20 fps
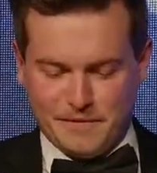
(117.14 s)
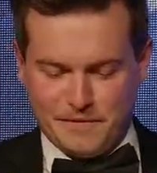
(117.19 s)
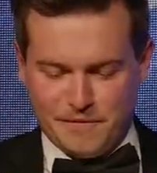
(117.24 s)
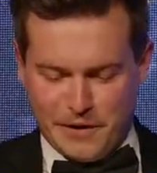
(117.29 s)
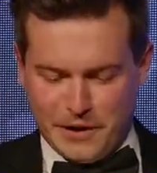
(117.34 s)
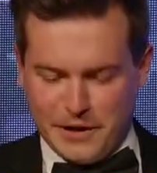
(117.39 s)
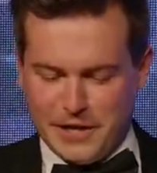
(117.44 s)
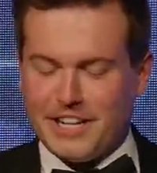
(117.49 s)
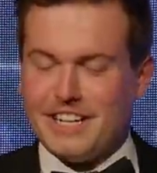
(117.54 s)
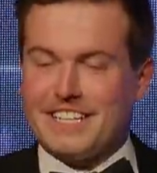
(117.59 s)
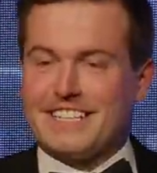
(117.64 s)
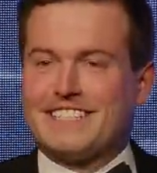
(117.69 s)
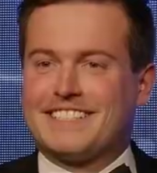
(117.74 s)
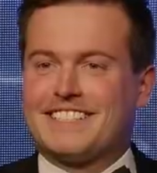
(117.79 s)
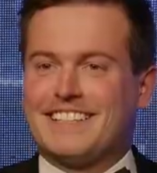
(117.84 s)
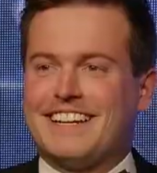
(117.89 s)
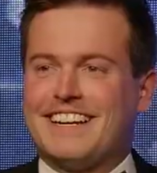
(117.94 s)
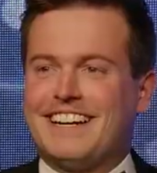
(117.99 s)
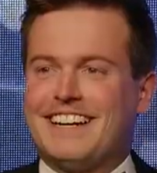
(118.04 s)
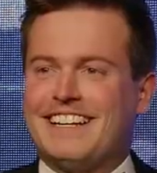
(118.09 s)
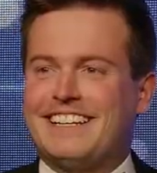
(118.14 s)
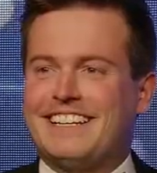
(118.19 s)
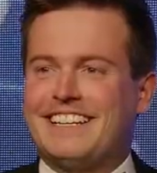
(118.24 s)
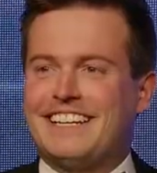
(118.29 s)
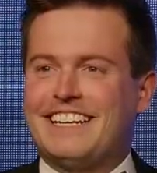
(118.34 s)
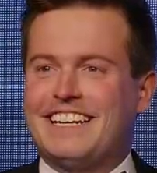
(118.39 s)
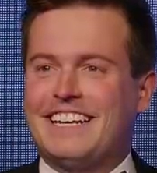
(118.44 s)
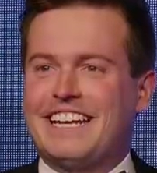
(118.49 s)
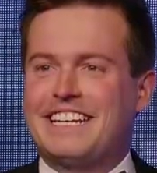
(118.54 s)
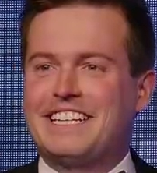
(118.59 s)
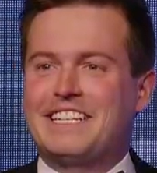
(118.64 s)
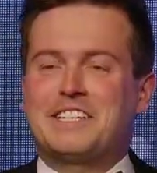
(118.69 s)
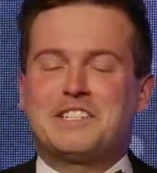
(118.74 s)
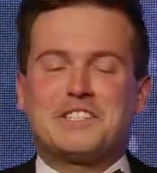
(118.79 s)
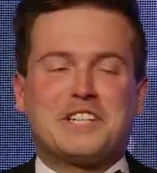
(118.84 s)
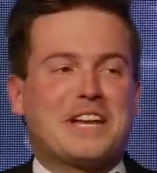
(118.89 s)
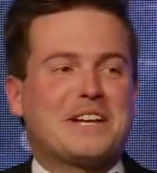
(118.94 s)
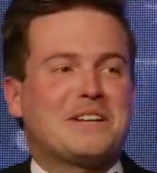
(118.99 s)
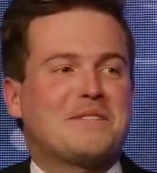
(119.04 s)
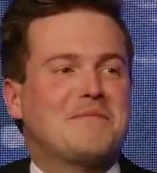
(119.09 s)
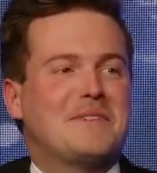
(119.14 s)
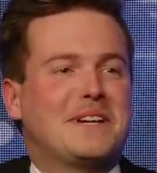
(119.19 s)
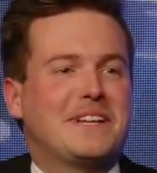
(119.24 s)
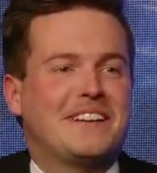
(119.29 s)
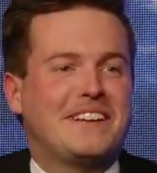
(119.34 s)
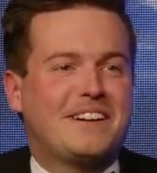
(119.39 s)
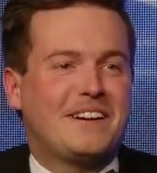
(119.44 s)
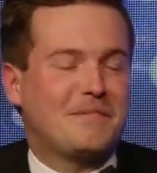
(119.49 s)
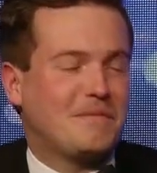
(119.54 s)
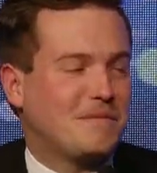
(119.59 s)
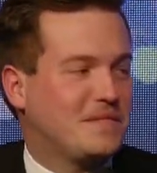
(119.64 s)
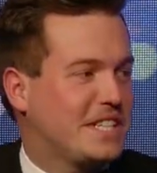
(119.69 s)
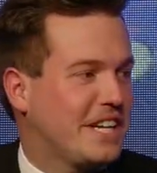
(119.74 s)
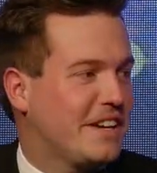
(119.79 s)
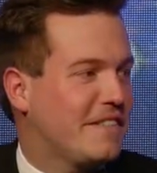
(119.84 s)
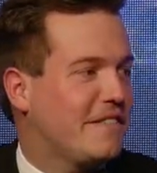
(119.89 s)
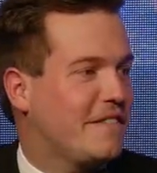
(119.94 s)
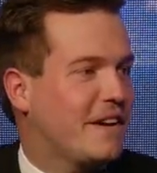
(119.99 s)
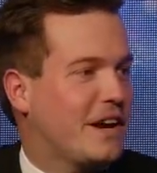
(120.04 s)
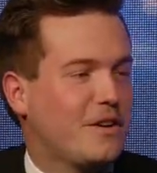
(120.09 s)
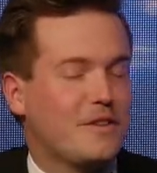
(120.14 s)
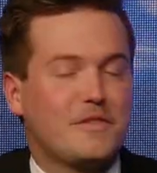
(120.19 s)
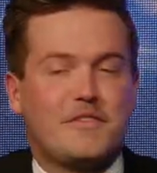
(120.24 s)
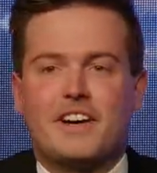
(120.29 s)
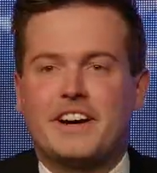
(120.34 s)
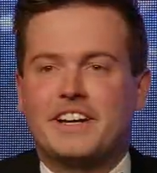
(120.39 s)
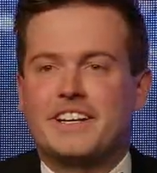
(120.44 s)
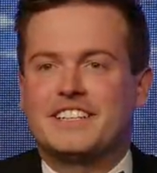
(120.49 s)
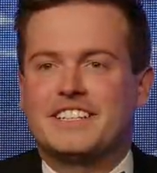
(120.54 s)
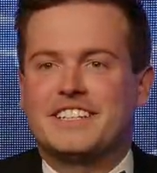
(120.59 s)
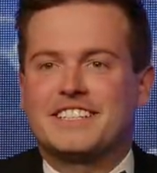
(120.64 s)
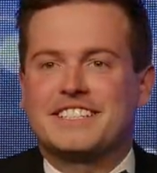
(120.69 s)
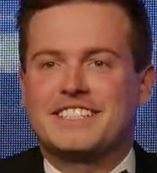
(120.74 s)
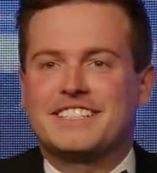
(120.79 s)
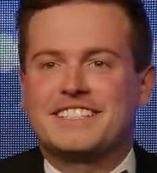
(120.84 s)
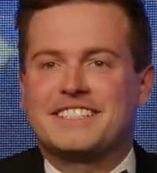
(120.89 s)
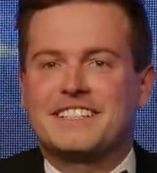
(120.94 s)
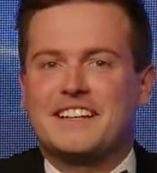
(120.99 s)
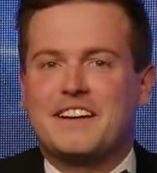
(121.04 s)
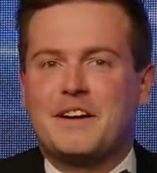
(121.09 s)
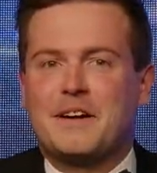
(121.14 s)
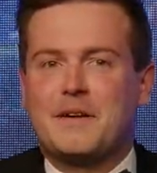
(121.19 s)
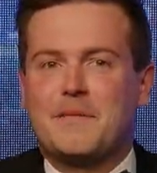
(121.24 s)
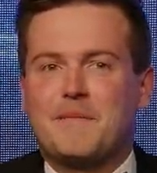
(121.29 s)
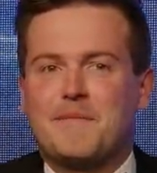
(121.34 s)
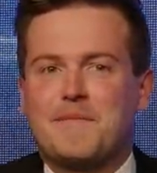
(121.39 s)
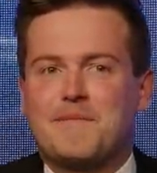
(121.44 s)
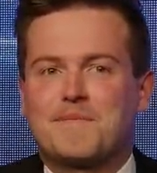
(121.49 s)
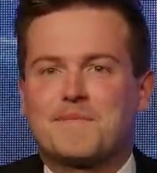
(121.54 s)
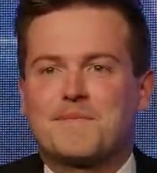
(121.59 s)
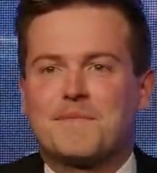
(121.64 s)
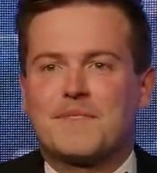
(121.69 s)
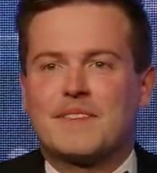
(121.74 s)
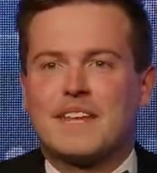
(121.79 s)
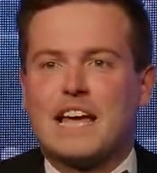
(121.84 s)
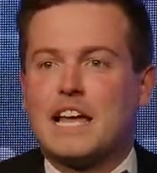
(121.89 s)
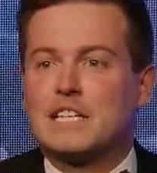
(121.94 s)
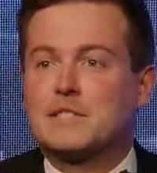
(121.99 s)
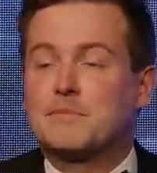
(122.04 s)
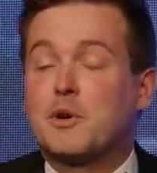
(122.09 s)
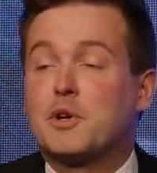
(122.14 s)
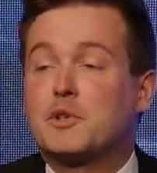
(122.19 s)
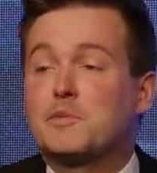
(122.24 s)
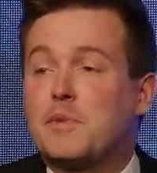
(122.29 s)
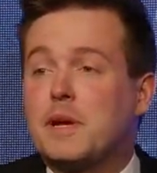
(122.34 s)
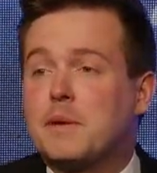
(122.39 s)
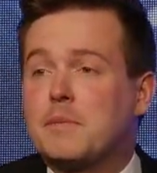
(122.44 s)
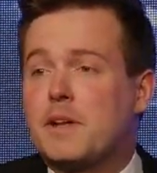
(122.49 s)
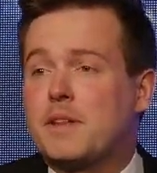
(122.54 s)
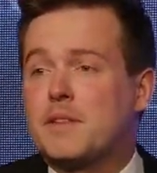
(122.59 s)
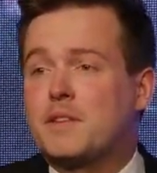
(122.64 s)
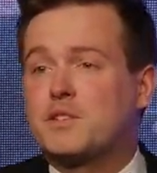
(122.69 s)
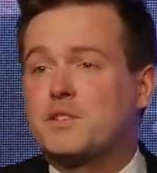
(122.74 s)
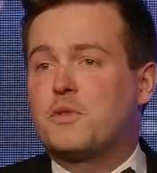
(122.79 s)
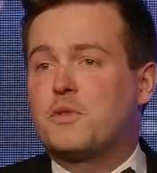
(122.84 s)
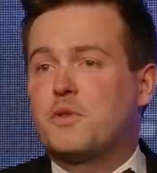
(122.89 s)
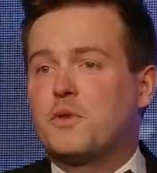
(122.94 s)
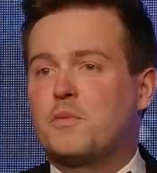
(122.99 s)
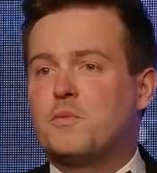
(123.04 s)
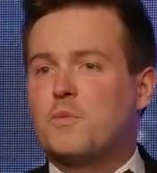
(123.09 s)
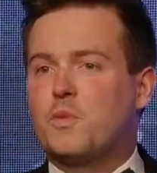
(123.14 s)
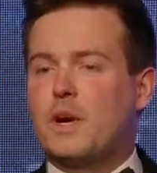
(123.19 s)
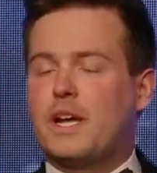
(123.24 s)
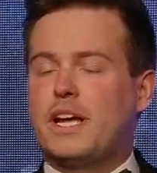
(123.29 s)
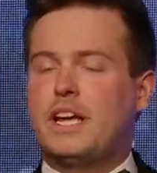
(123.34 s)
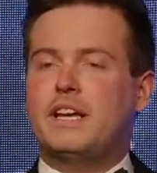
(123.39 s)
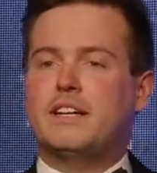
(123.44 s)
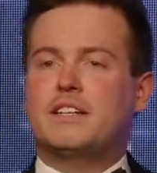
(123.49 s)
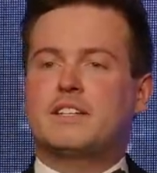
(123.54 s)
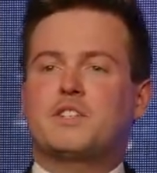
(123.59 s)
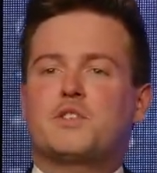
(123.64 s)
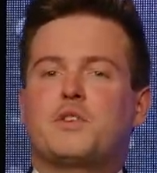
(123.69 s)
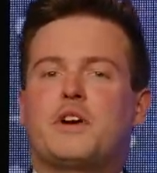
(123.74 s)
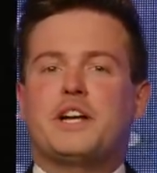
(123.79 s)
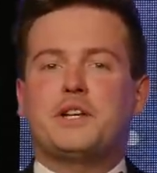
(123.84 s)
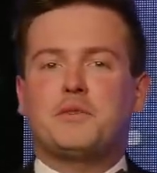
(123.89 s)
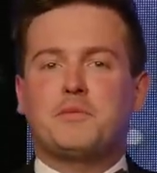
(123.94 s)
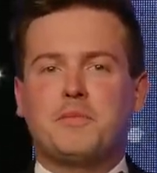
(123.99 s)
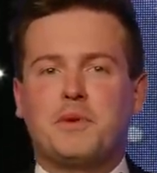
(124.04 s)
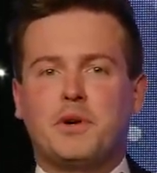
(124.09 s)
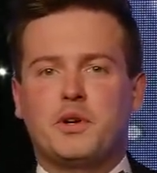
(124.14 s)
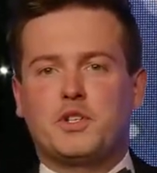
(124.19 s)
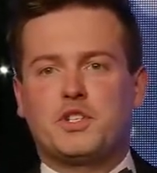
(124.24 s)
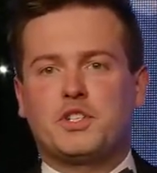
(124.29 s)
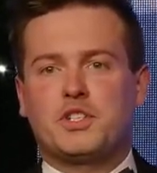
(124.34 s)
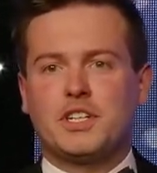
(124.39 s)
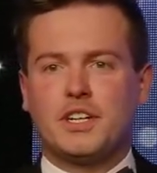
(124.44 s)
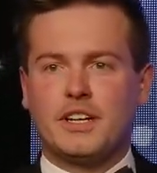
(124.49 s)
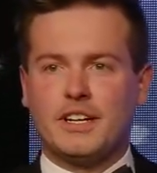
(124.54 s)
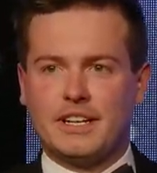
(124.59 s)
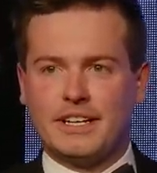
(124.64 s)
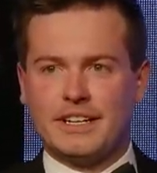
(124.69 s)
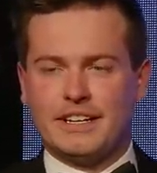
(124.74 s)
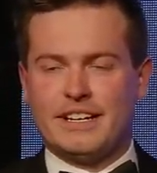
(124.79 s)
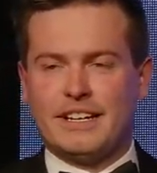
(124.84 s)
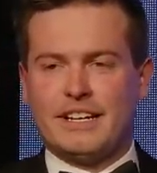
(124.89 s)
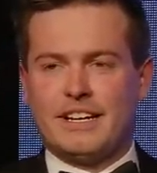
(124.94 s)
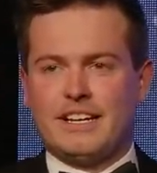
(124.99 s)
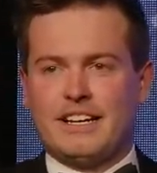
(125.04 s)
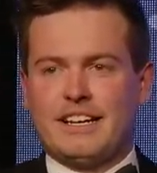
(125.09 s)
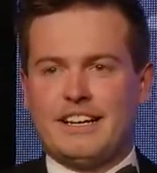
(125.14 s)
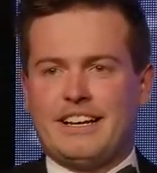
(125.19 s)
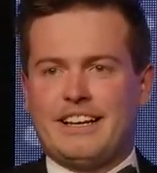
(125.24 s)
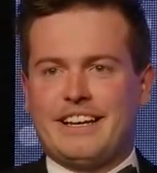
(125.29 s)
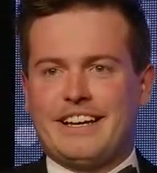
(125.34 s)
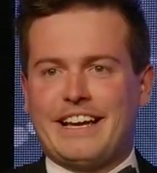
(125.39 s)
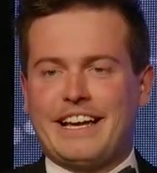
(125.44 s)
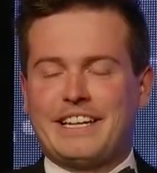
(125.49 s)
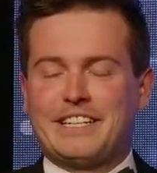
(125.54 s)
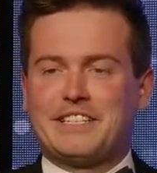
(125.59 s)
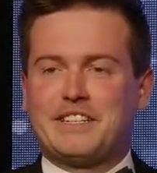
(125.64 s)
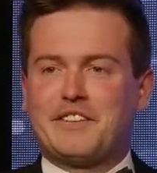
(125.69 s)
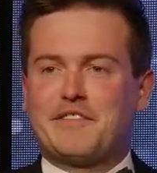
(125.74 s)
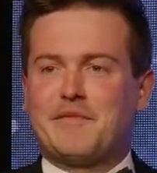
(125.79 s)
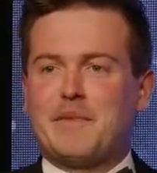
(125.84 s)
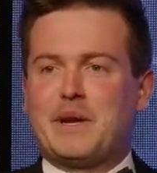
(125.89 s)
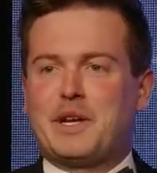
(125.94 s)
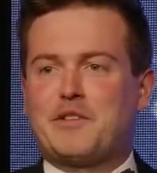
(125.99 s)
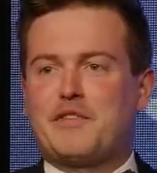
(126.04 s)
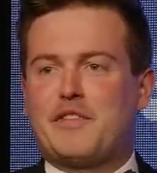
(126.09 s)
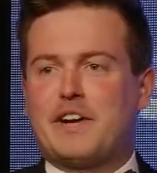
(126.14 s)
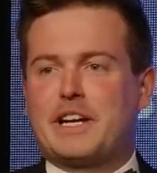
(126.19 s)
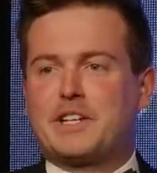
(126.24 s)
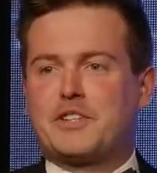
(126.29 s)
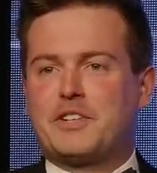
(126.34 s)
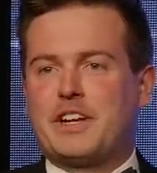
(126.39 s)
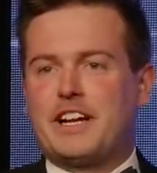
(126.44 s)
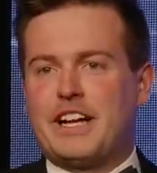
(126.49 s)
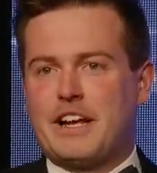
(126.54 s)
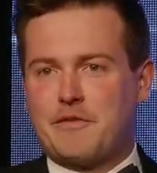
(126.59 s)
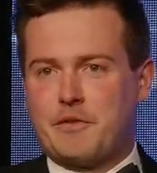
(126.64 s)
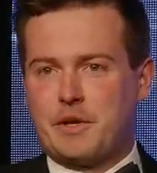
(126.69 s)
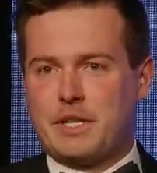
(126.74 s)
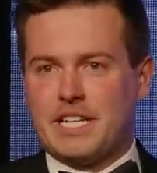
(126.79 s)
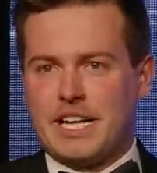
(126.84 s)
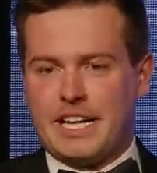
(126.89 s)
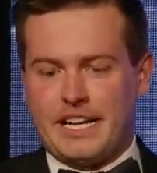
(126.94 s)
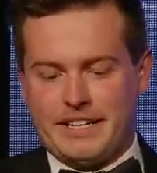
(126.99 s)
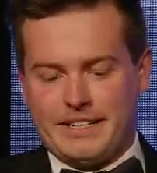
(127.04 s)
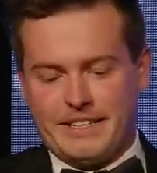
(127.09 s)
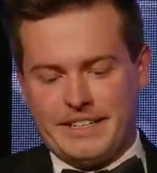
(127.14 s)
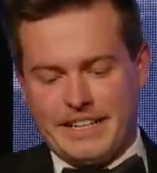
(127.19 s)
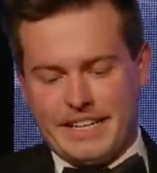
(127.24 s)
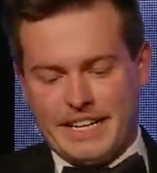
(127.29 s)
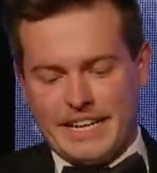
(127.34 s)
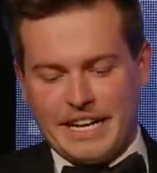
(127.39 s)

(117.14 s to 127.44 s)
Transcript: Very nice. Ladies and gentlemen, dear fellow finalists, as most people in room, we try to push additive manufacturing every day.